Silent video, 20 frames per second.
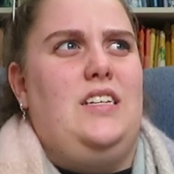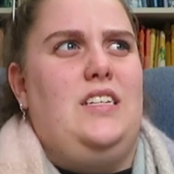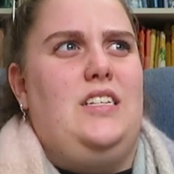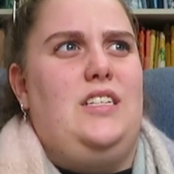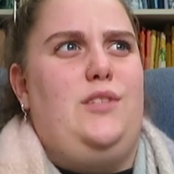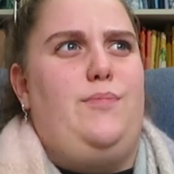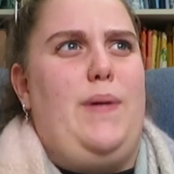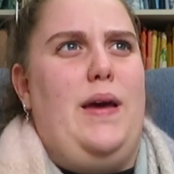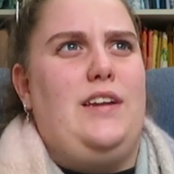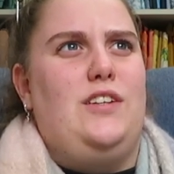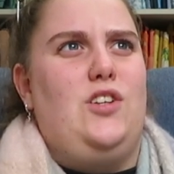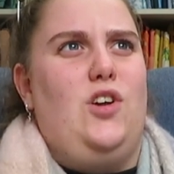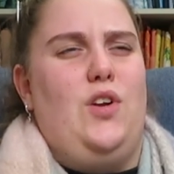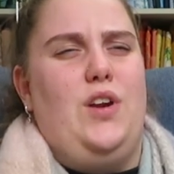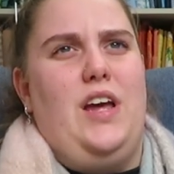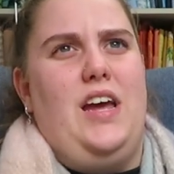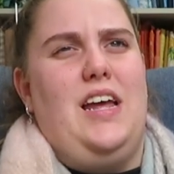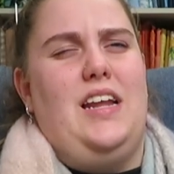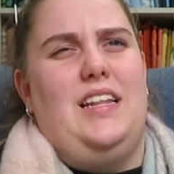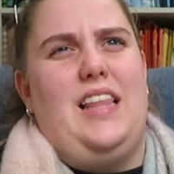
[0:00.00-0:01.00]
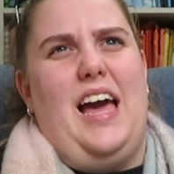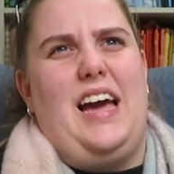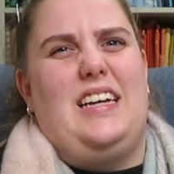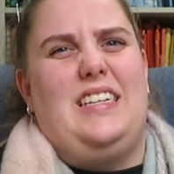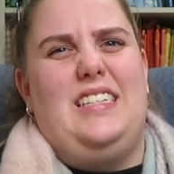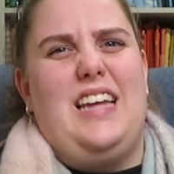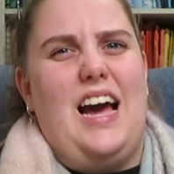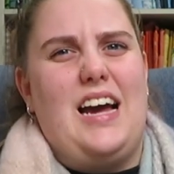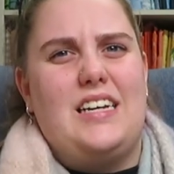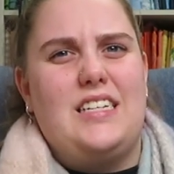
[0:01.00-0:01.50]
spent on it like
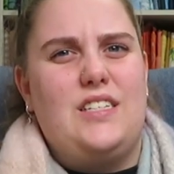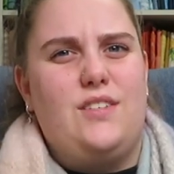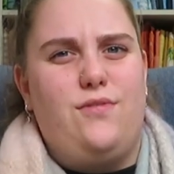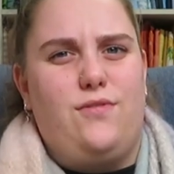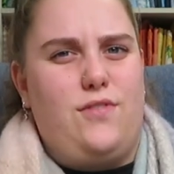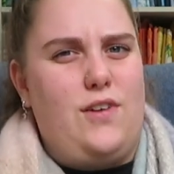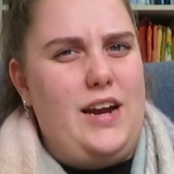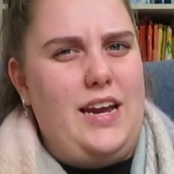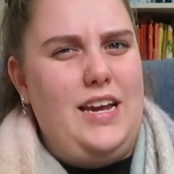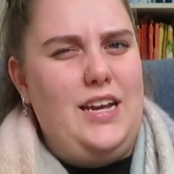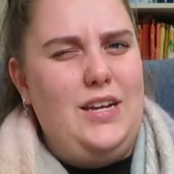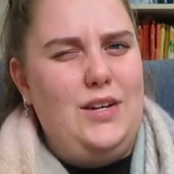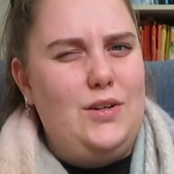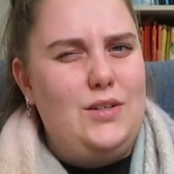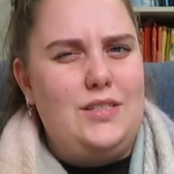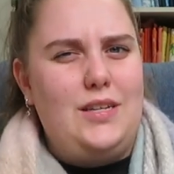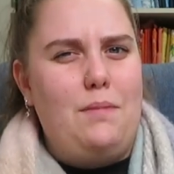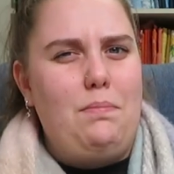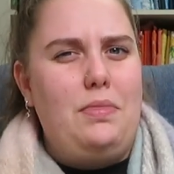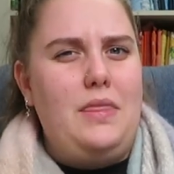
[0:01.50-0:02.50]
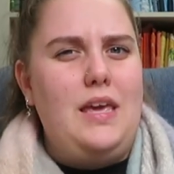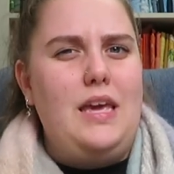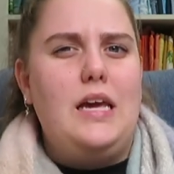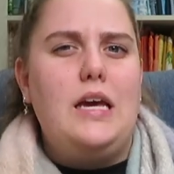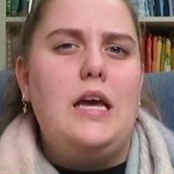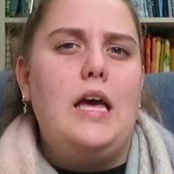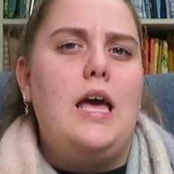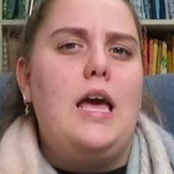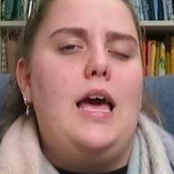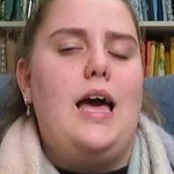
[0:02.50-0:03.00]
tax-free or
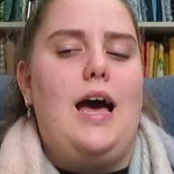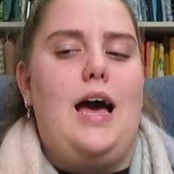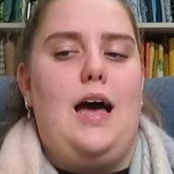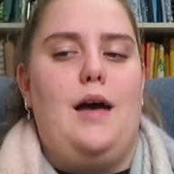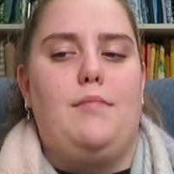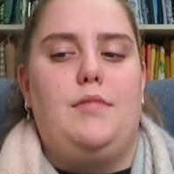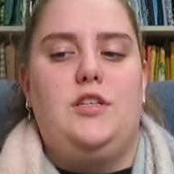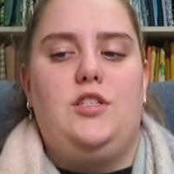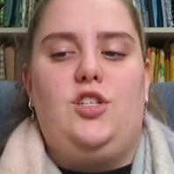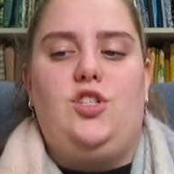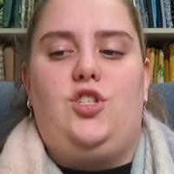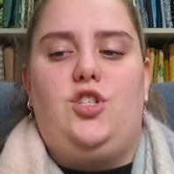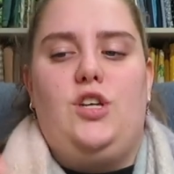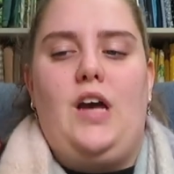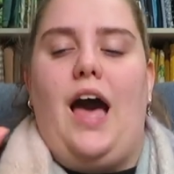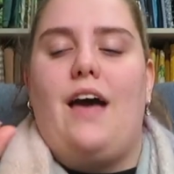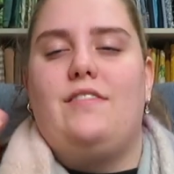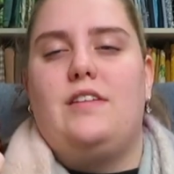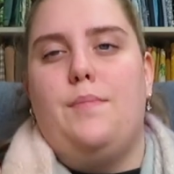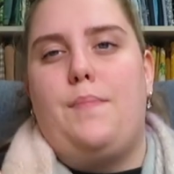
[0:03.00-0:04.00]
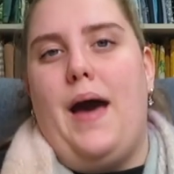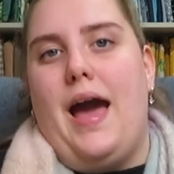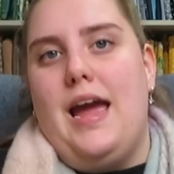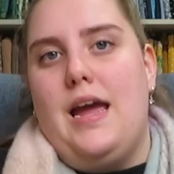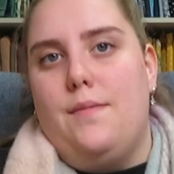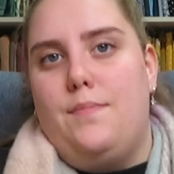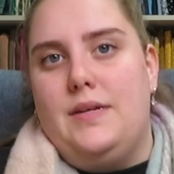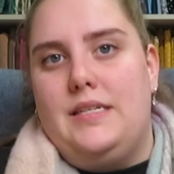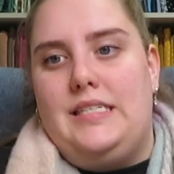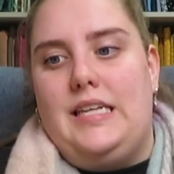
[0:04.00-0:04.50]
something, because you do have to
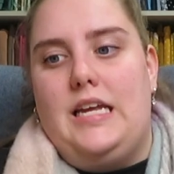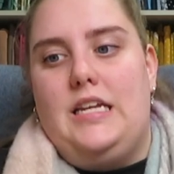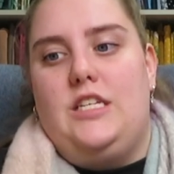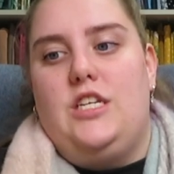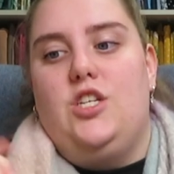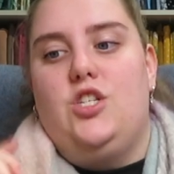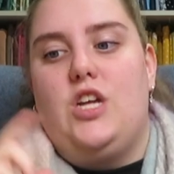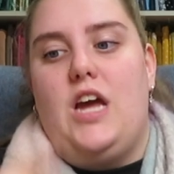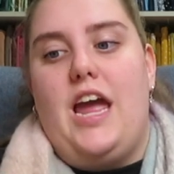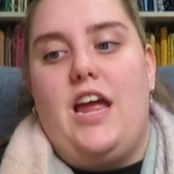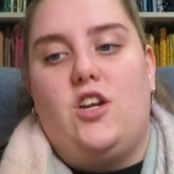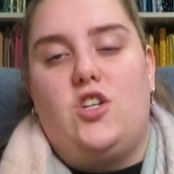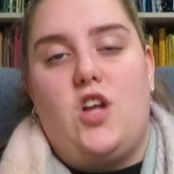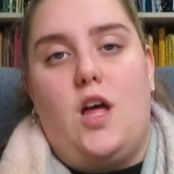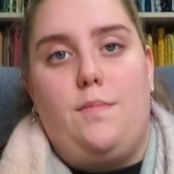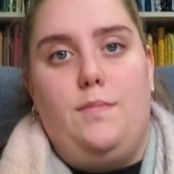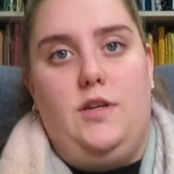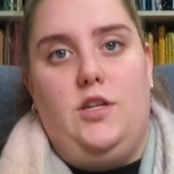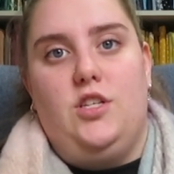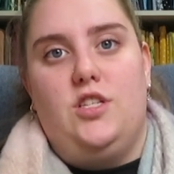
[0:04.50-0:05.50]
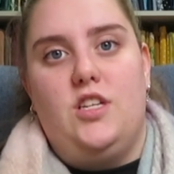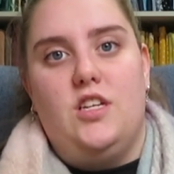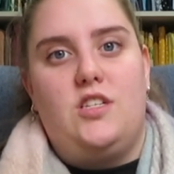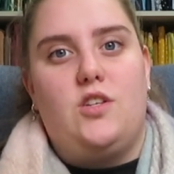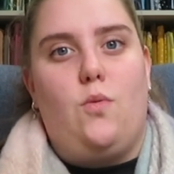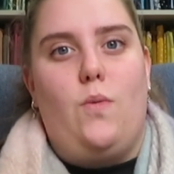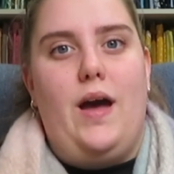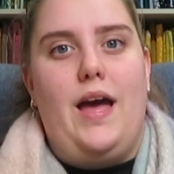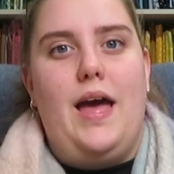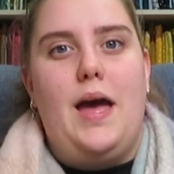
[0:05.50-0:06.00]
pay a percentage each time you use the
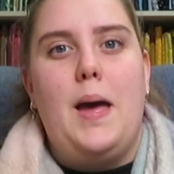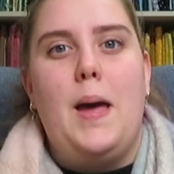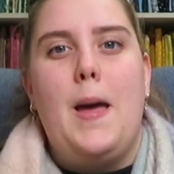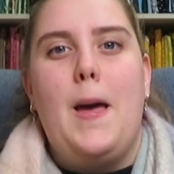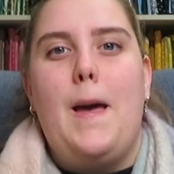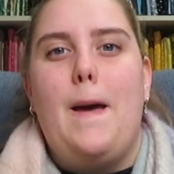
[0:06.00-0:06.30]
Square,